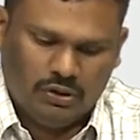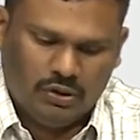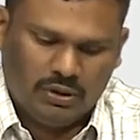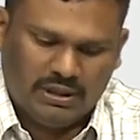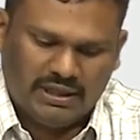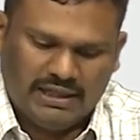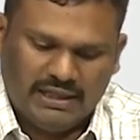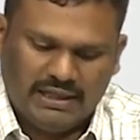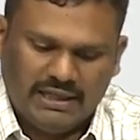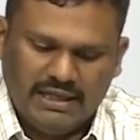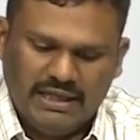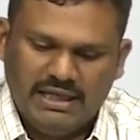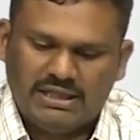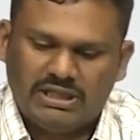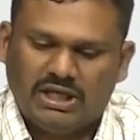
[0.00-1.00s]
note that
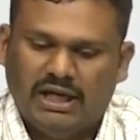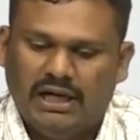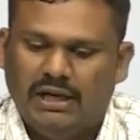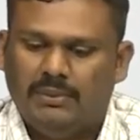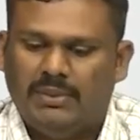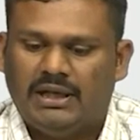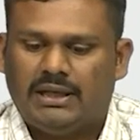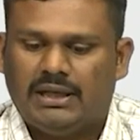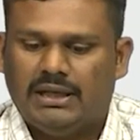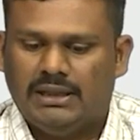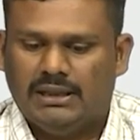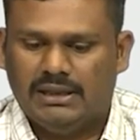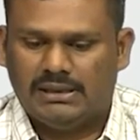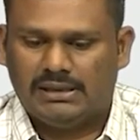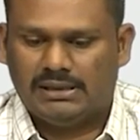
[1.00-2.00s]
each element
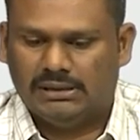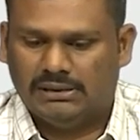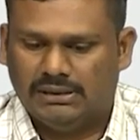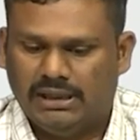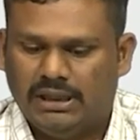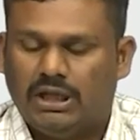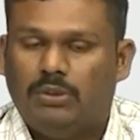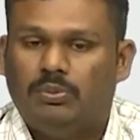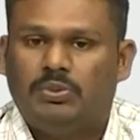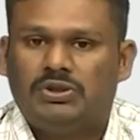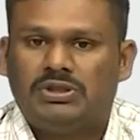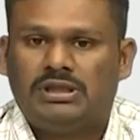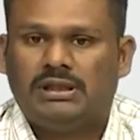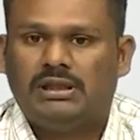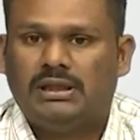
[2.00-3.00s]
in this
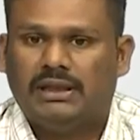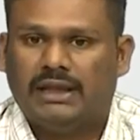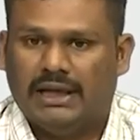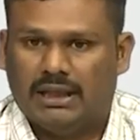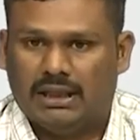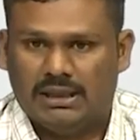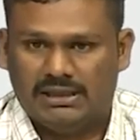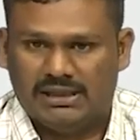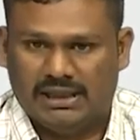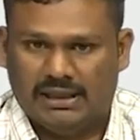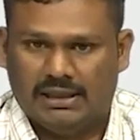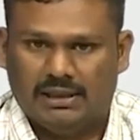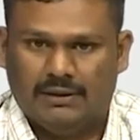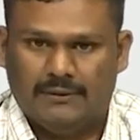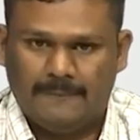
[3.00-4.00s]
decomposition, they are all
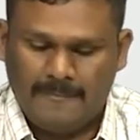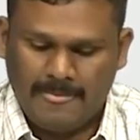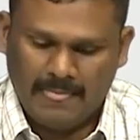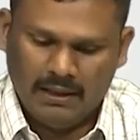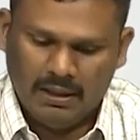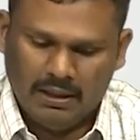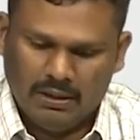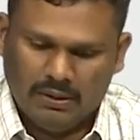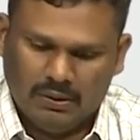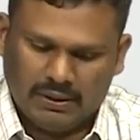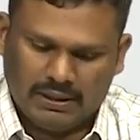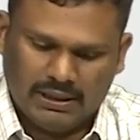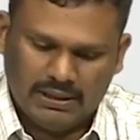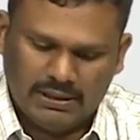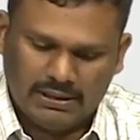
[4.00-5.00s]
cycle,
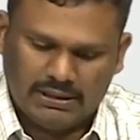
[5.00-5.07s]
okay.